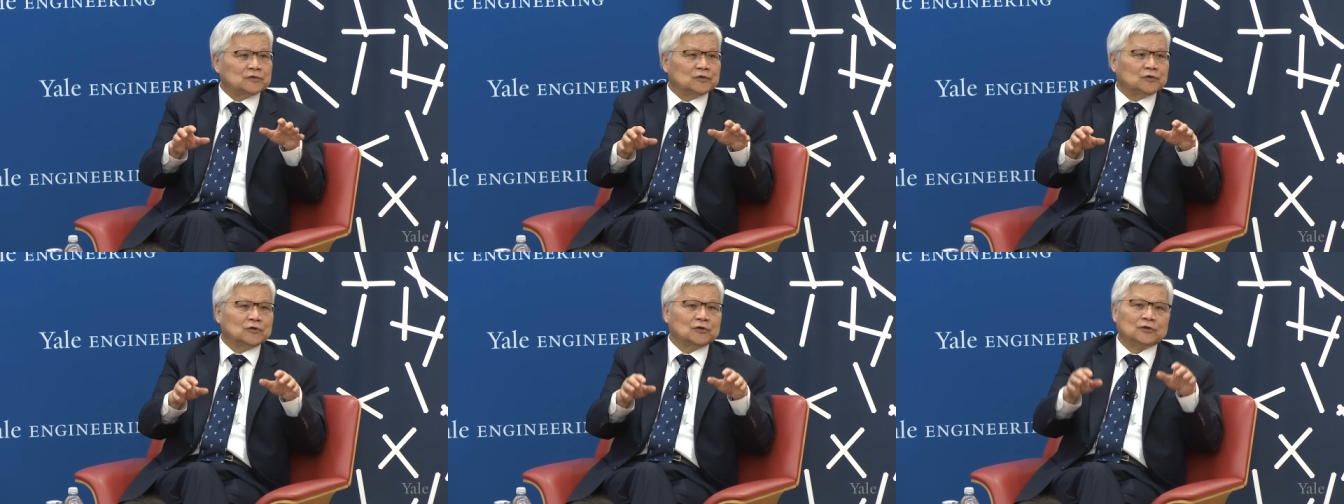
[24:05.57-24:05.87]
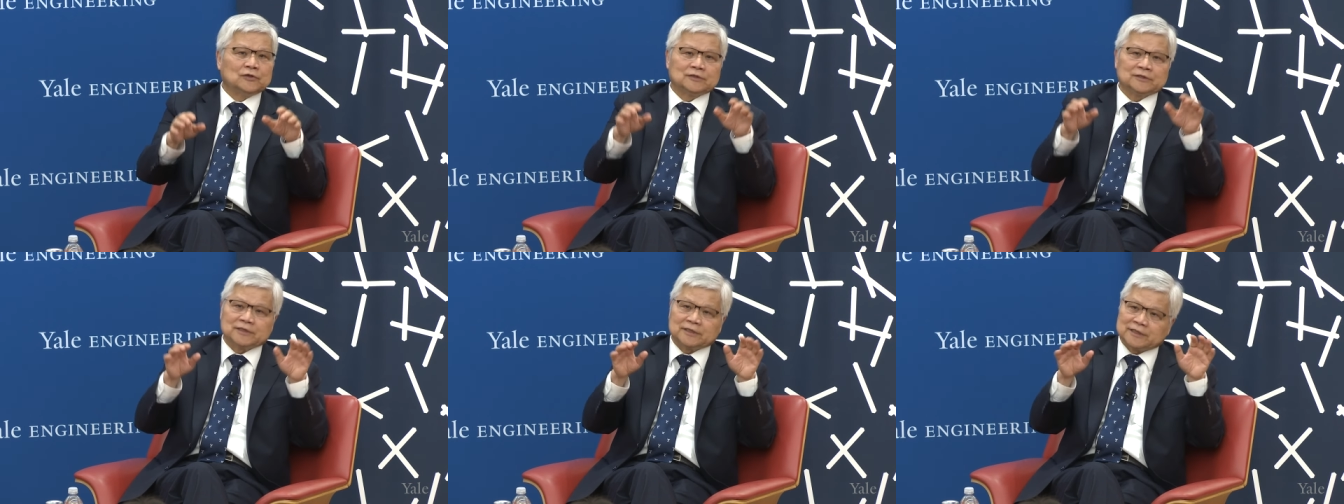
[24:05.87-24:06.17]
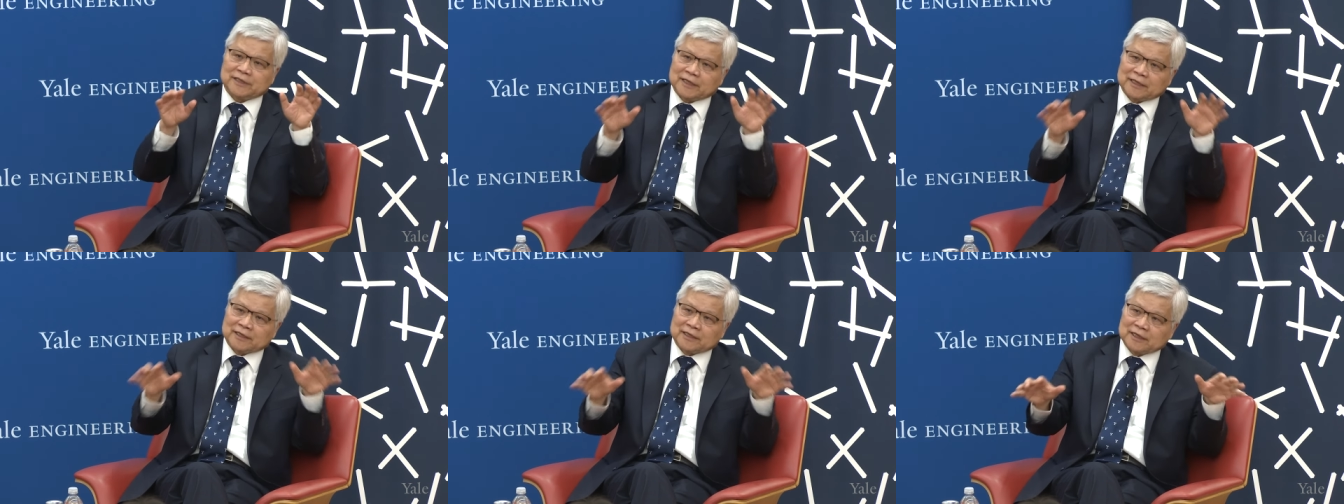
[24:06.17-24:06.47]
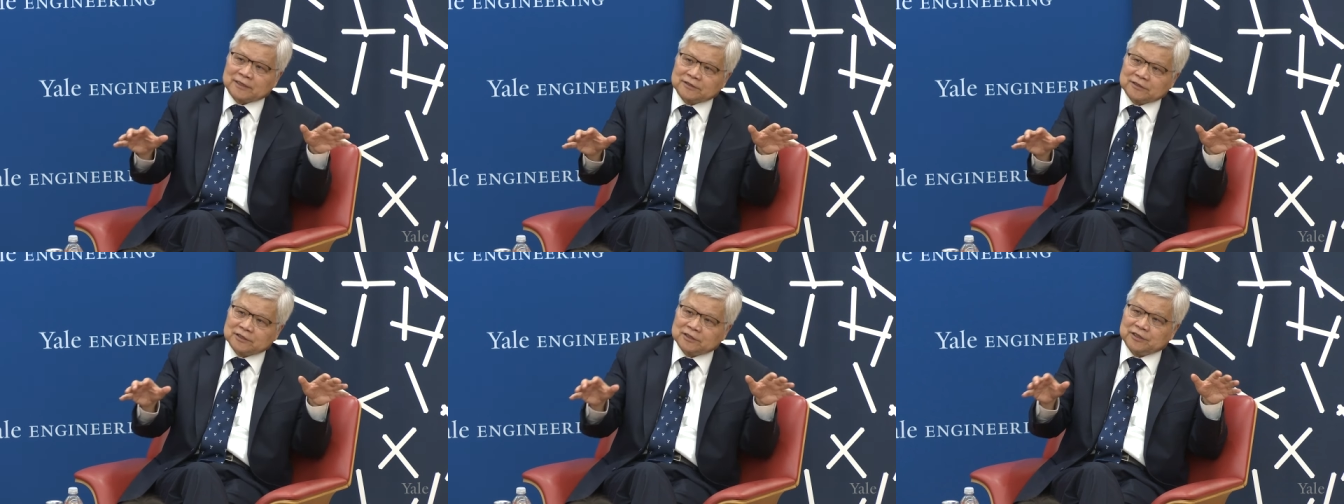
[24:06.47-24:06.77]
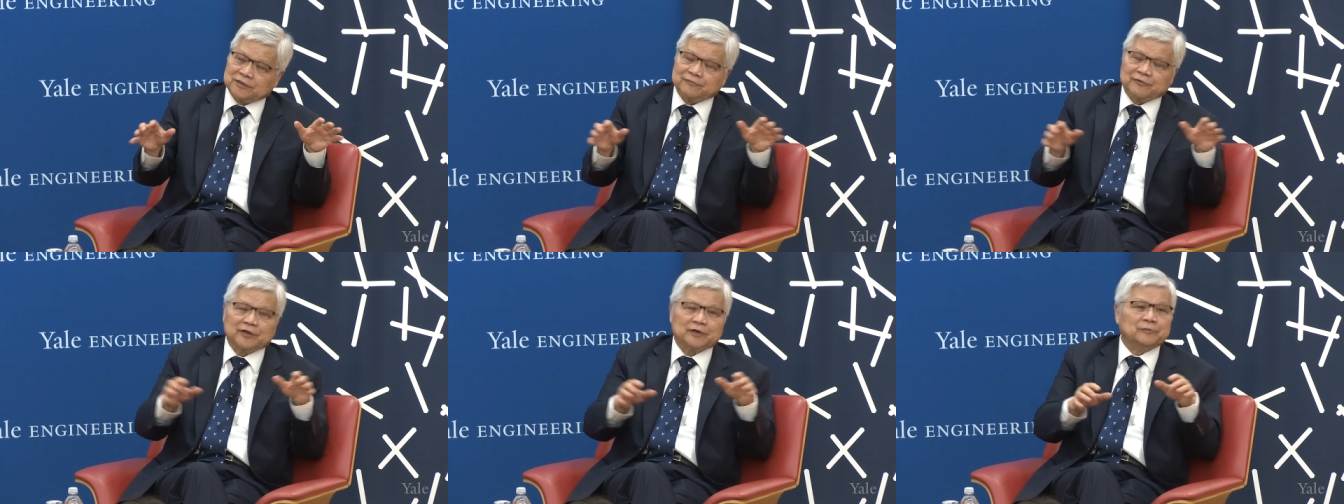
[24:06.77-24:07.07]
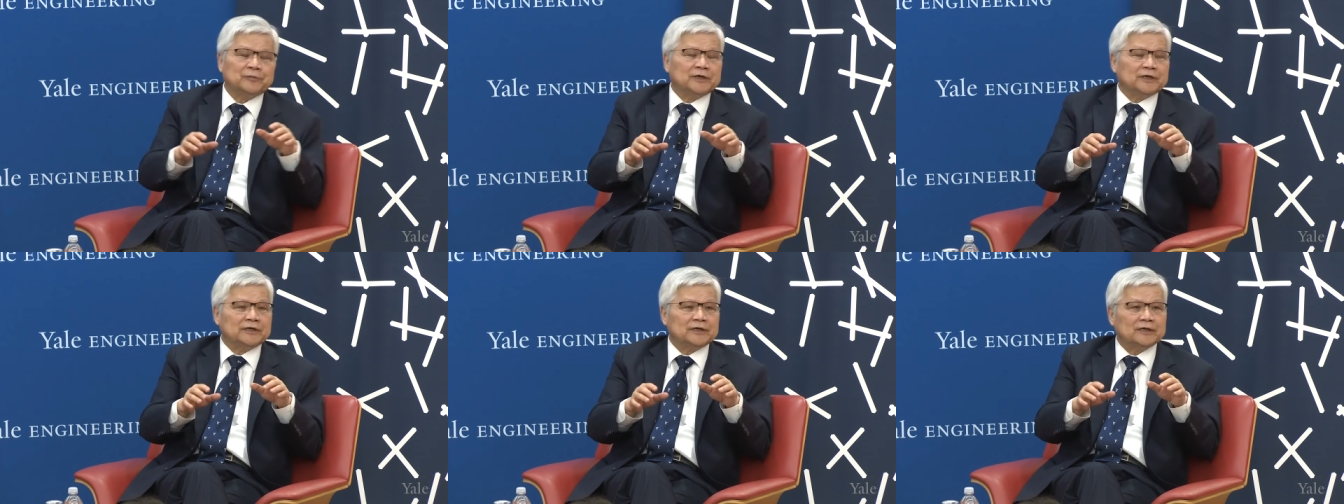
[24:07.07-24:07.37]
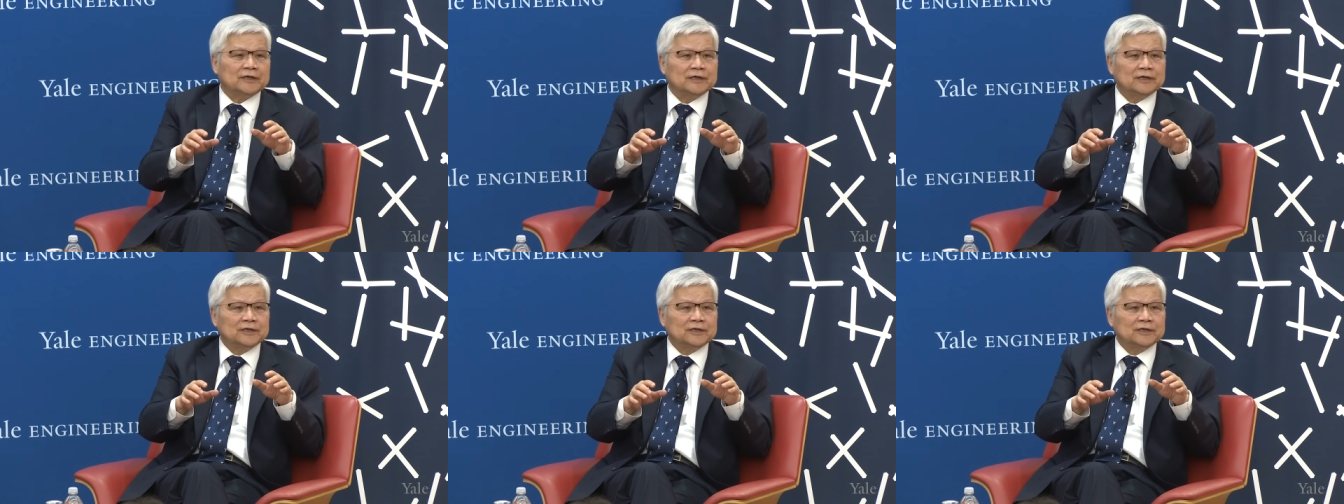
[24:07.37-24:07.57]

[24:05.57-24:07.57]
all the technology development,